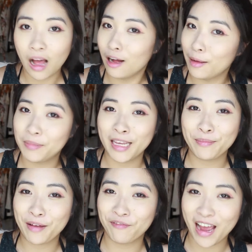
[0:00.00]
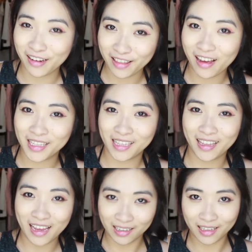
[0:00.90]
I'll update my final thoughts at
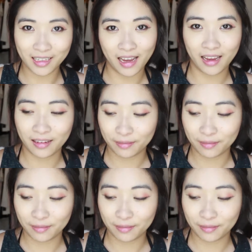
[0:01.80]
the end of the day.